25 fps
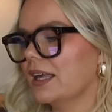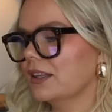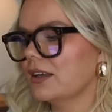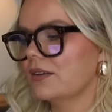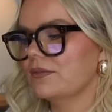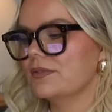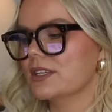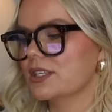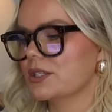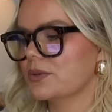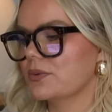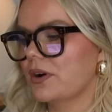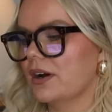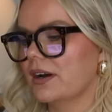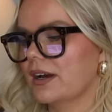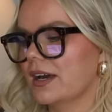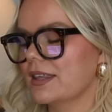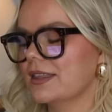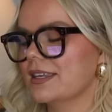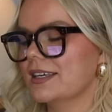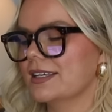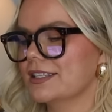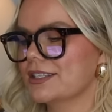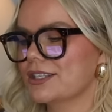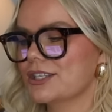I love this rug.
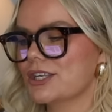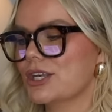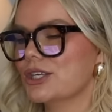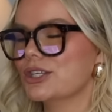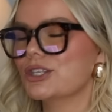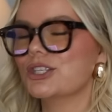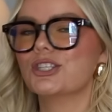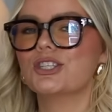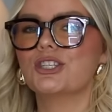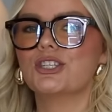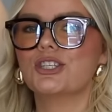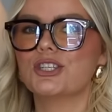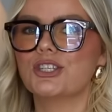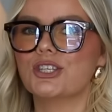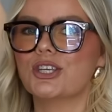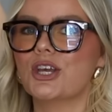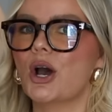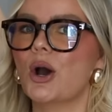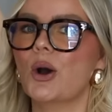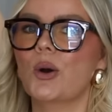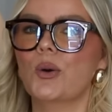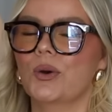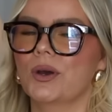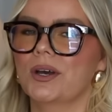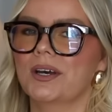I think it's
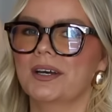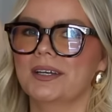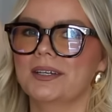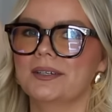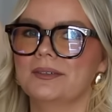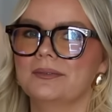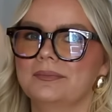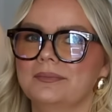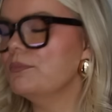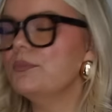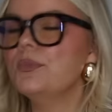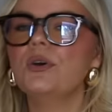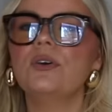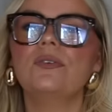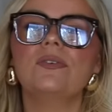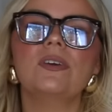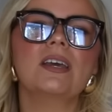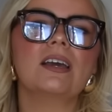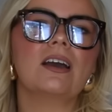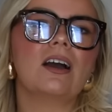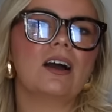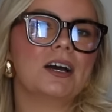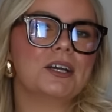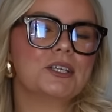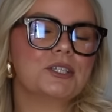so good.
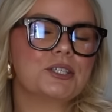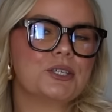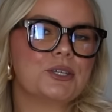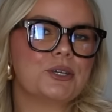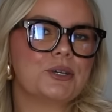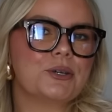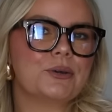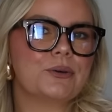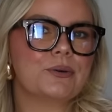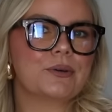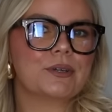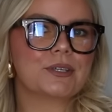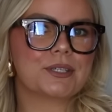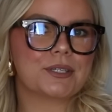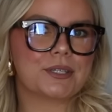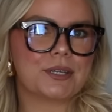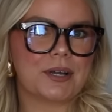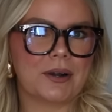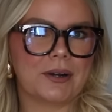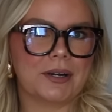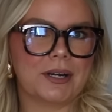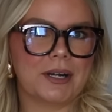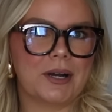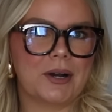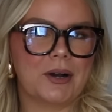Moving on to
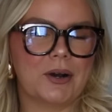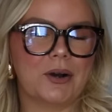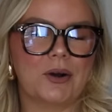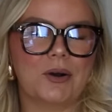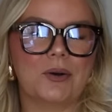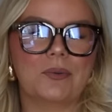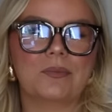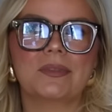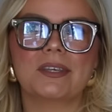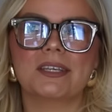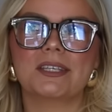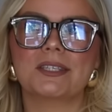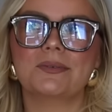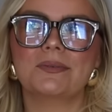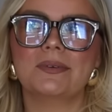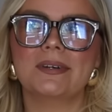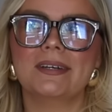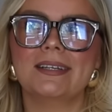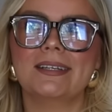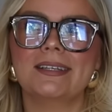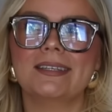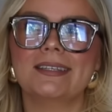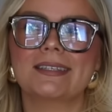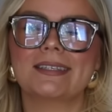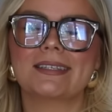Zara Home. This
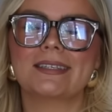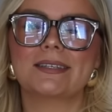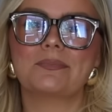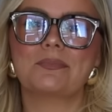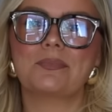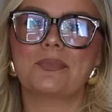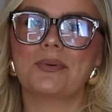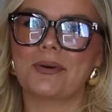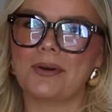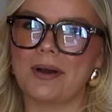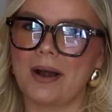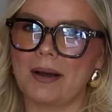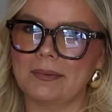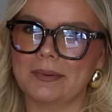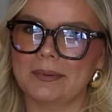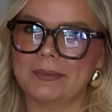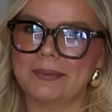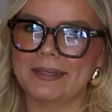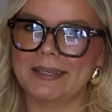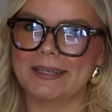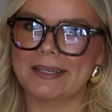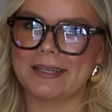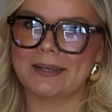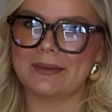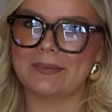one's
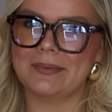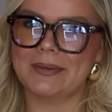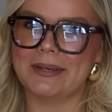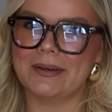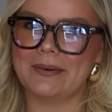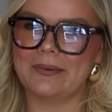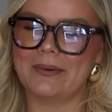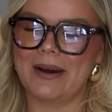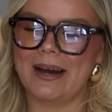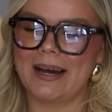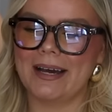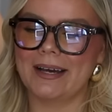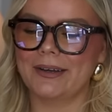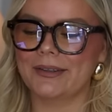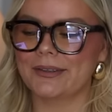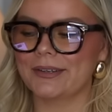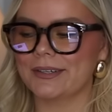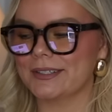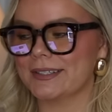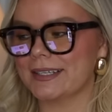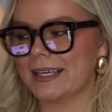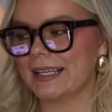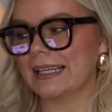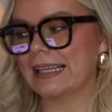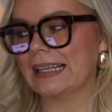probably gonna be a while.
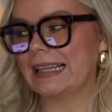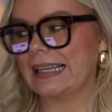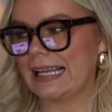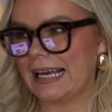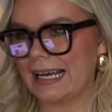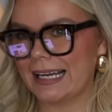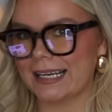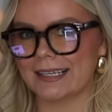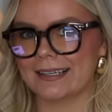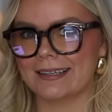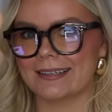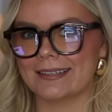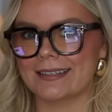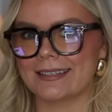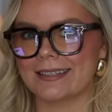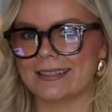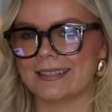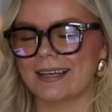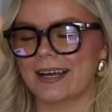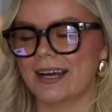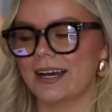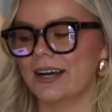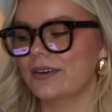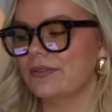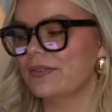There's a lot of good
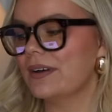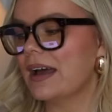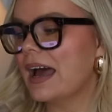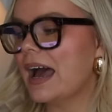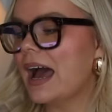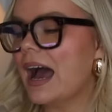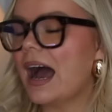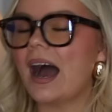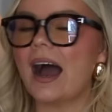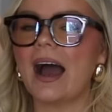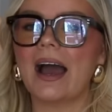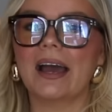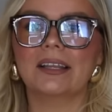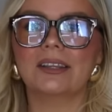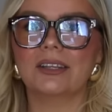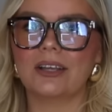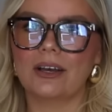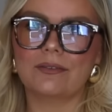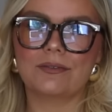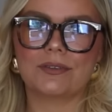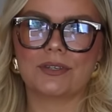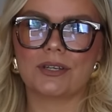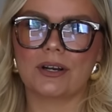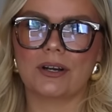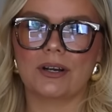stuff. I
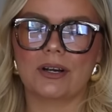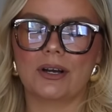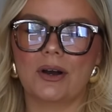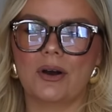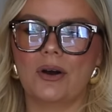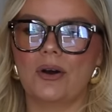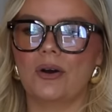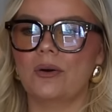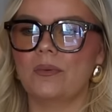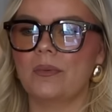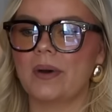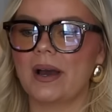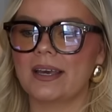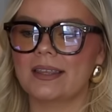love Zara Home.